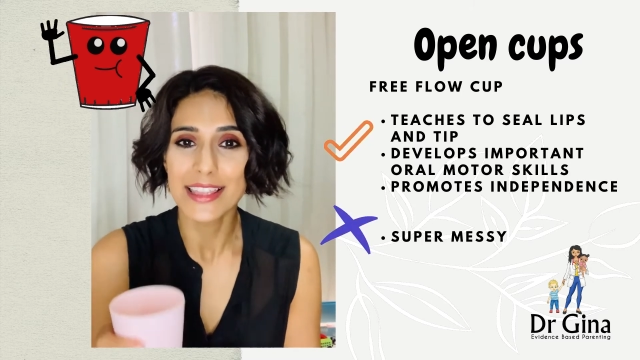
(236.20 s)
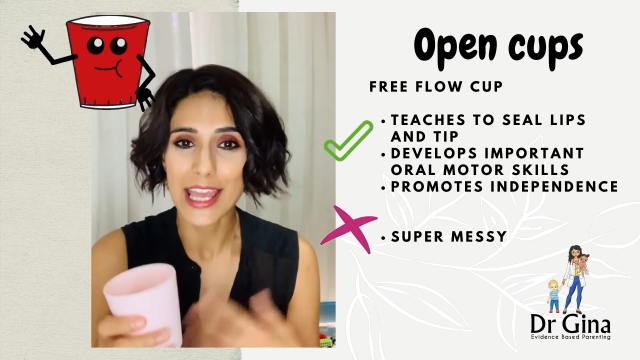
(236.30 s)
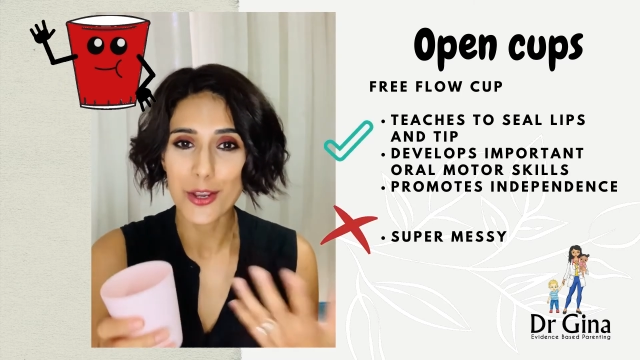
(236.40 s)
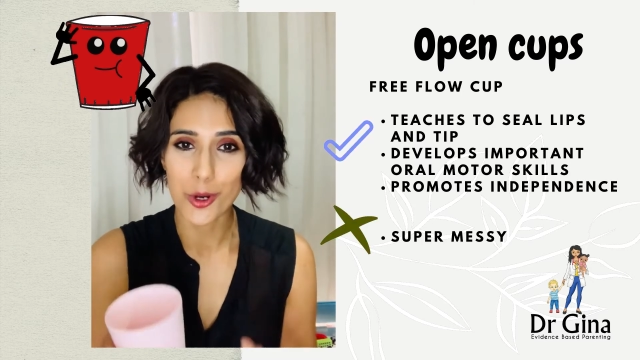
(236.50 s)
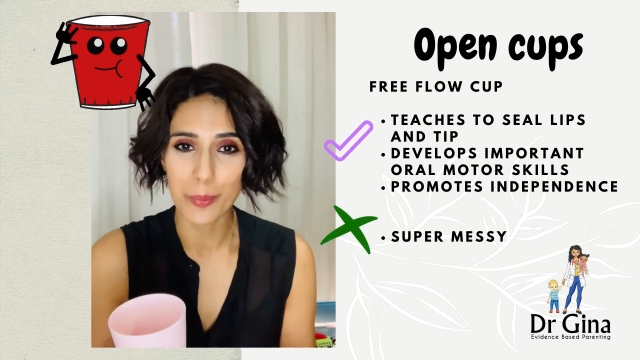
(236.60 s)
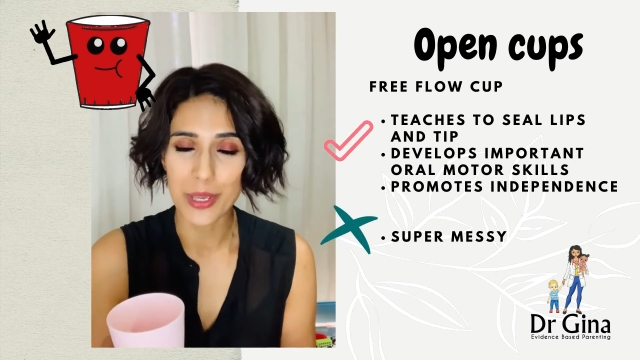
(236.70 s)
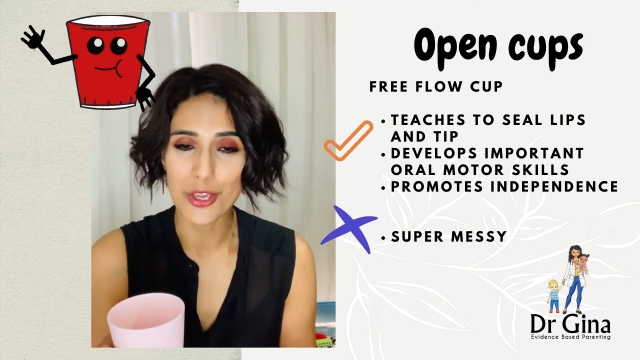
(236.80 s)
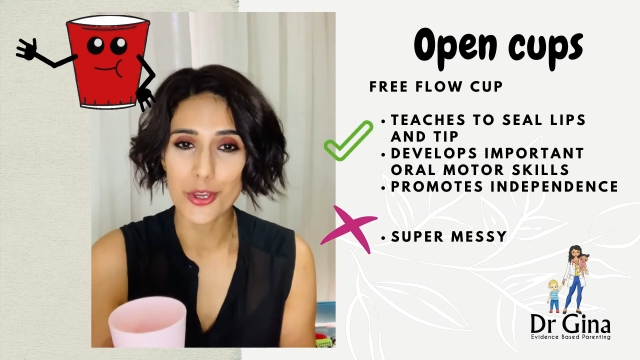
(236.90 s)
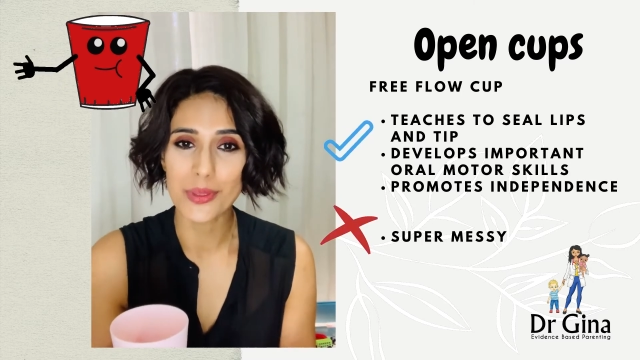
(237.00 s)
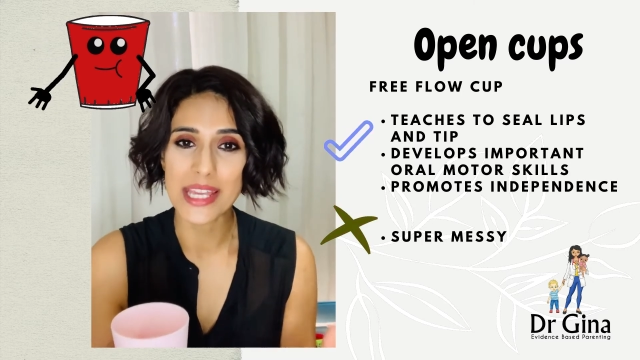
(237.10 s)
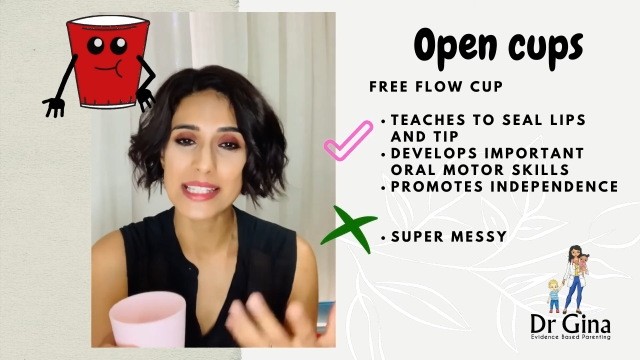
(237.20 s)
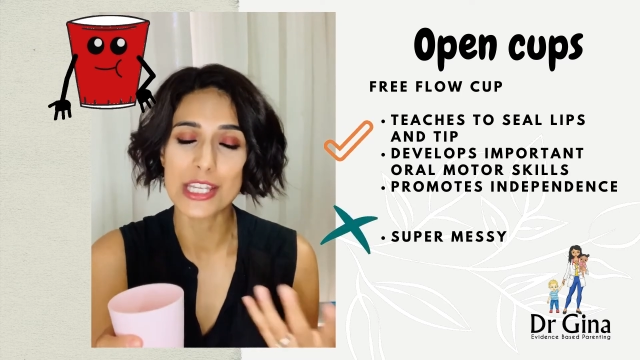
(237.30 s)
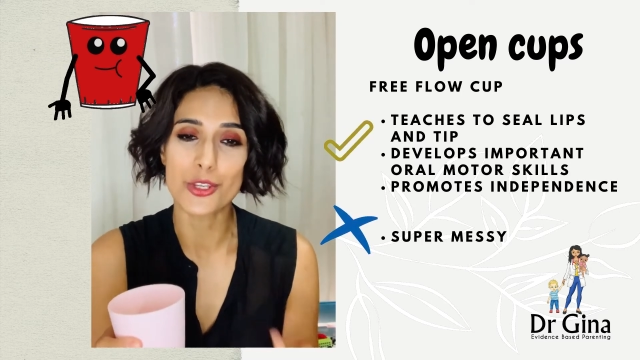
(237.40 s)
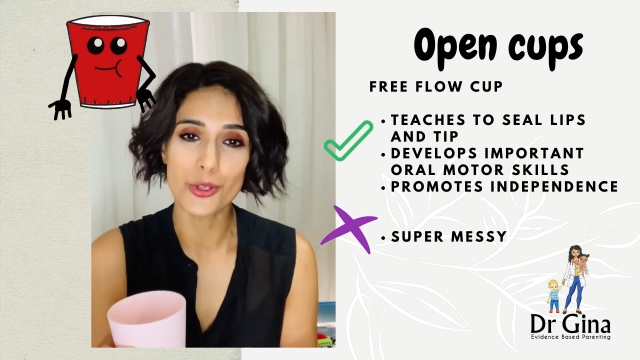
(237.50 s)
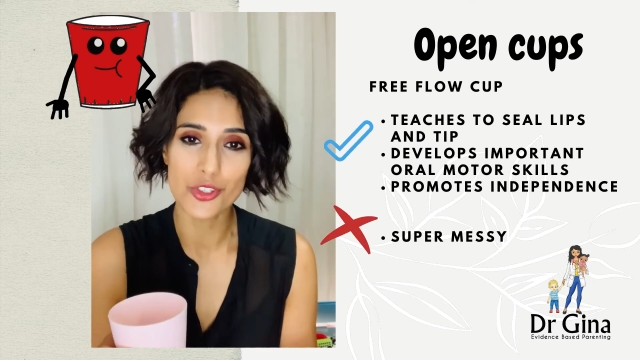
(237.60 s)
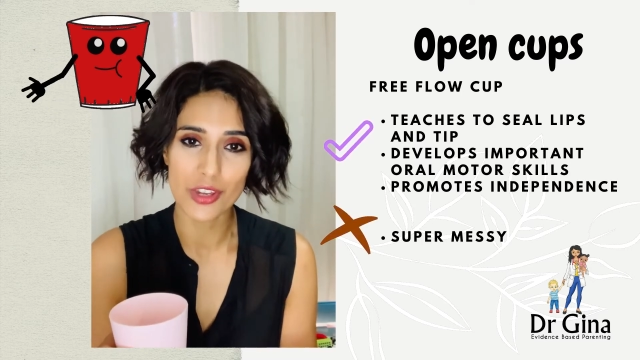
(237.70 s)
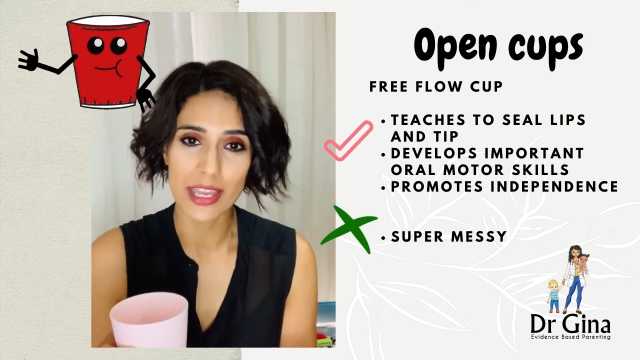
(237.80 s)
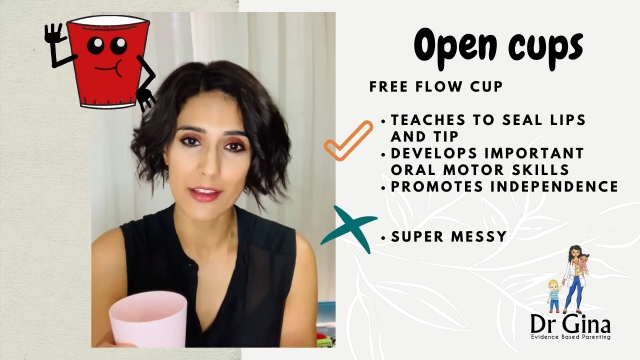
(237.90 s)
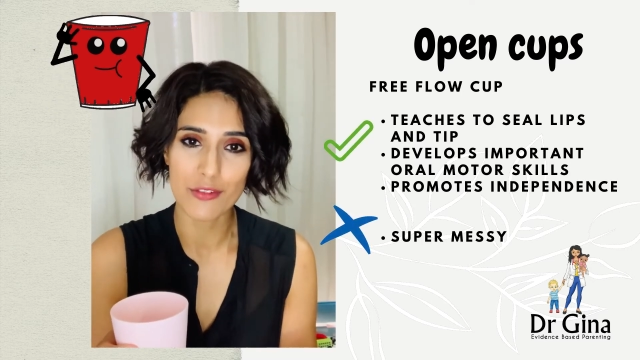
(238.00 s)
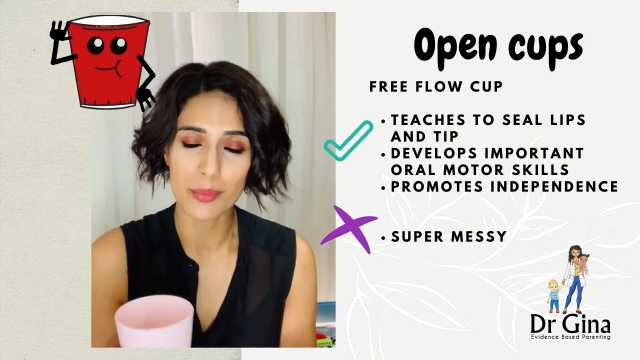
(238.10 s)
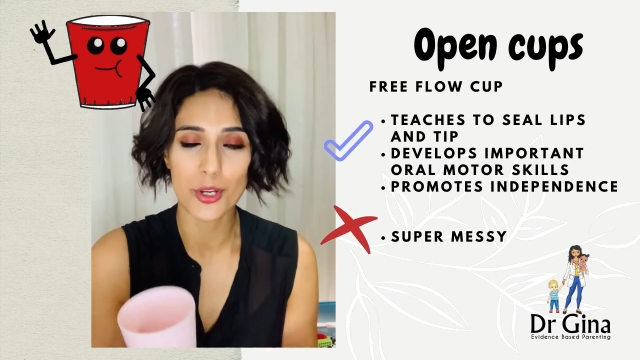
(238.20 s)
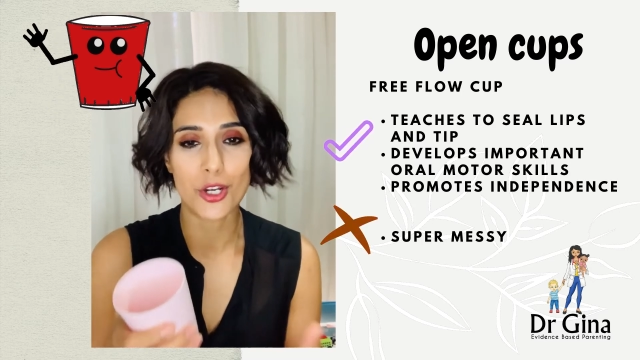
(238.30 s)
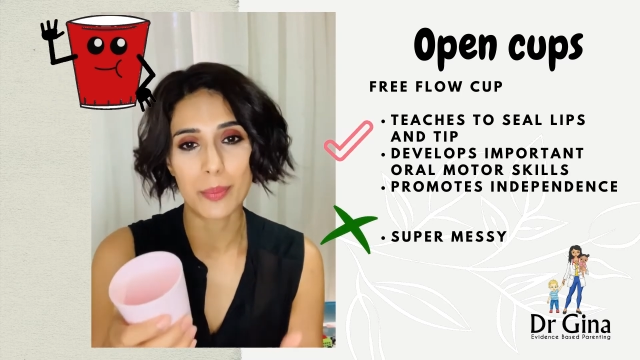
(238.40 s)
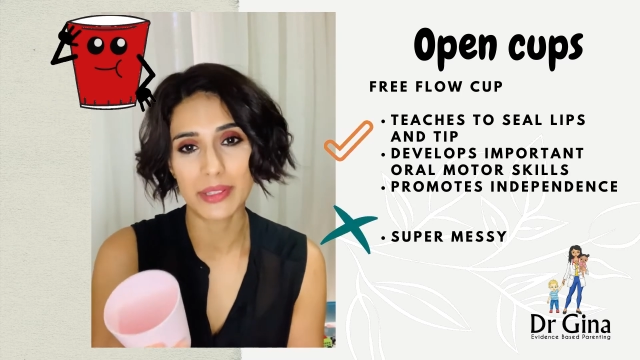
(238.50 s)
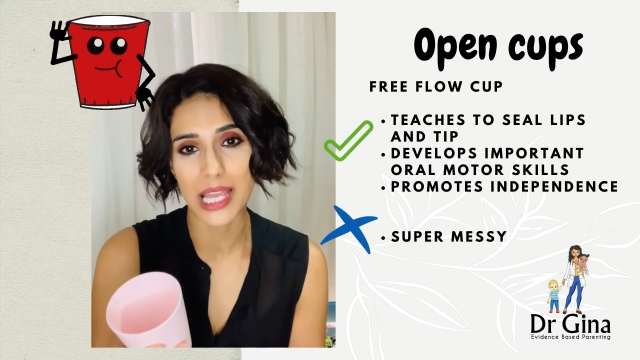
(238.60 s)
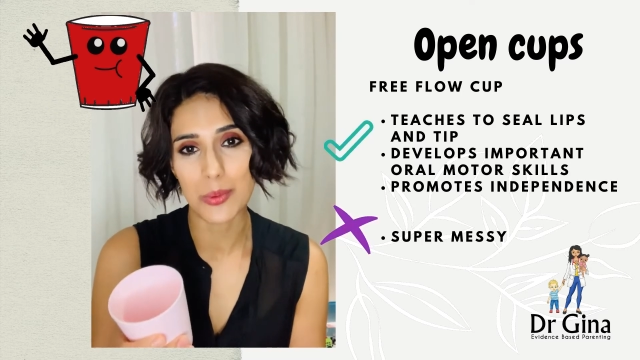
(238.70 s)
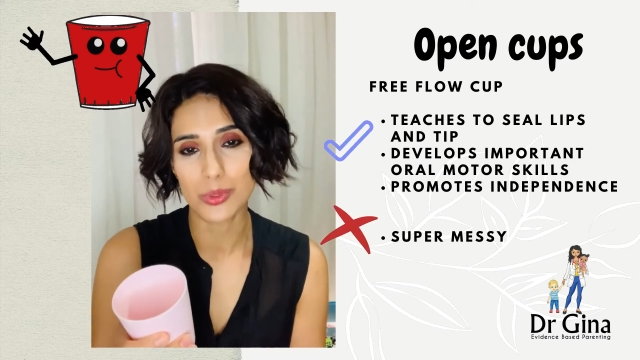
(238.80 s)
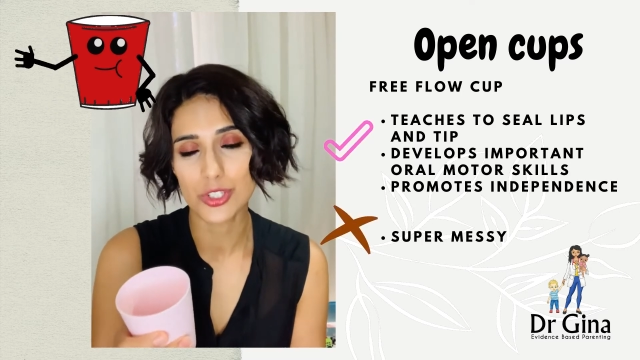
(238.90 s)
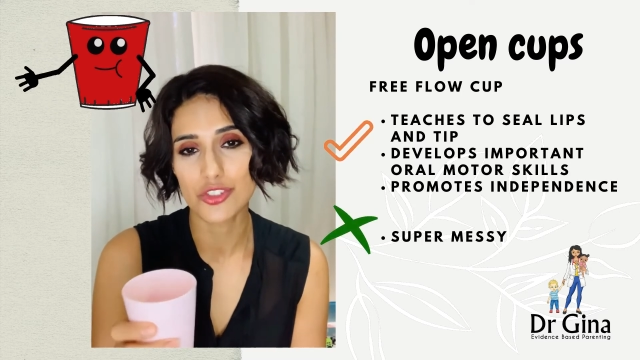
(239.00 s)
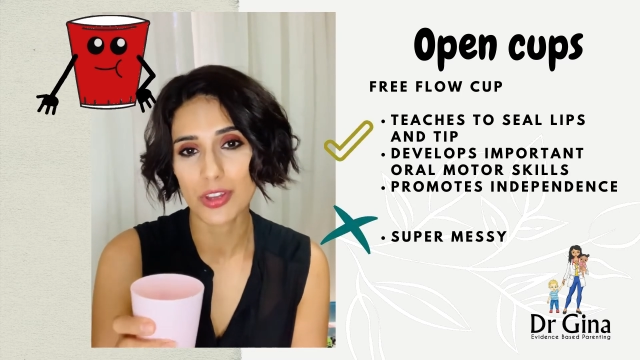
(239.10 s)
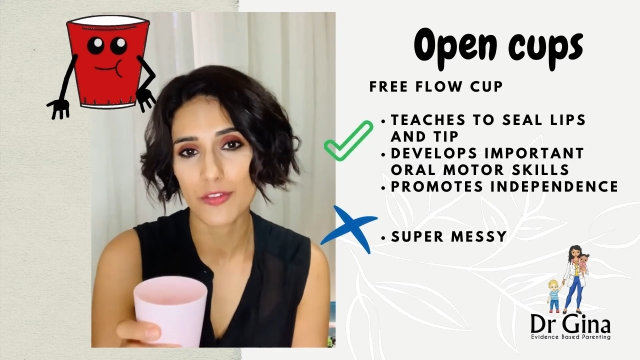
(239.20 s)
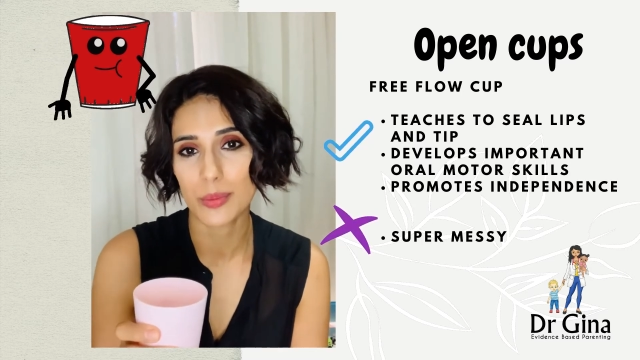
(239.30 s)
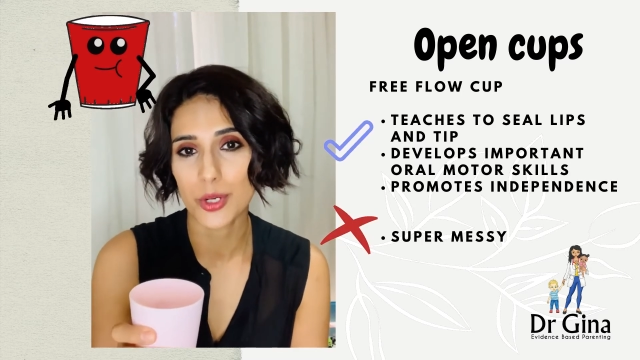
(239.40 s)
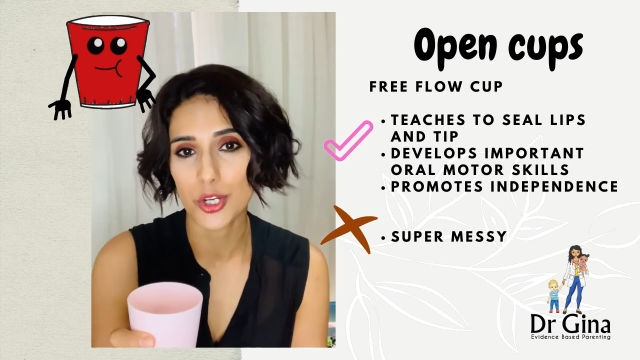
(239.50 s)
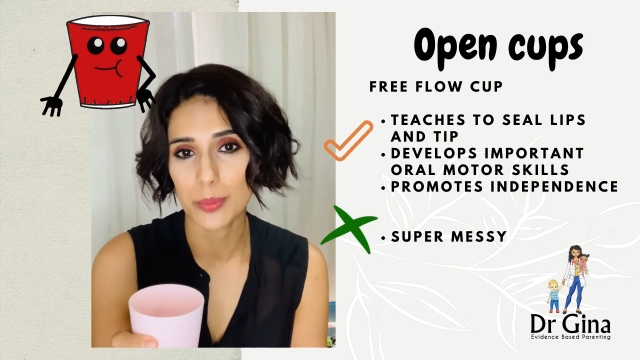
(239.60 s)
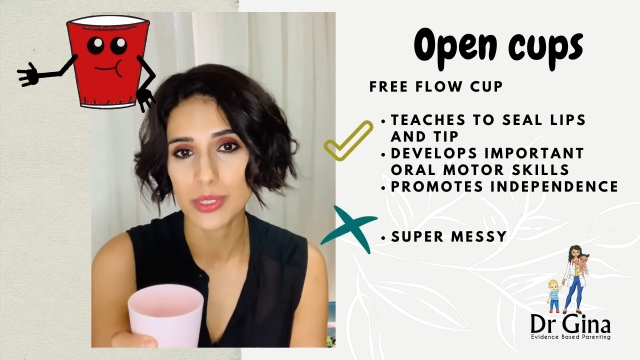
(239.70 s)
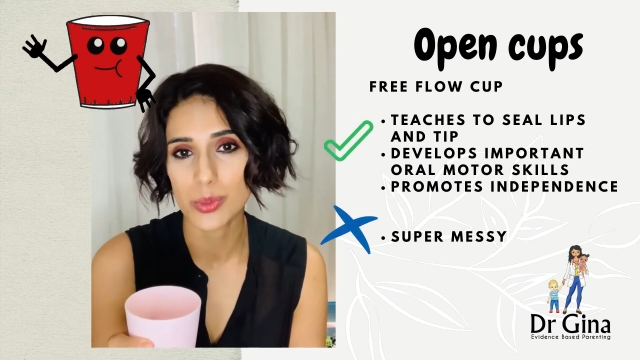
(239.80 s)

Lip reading: They copy you, they see you drinking from a cup and they want to drink from a cup as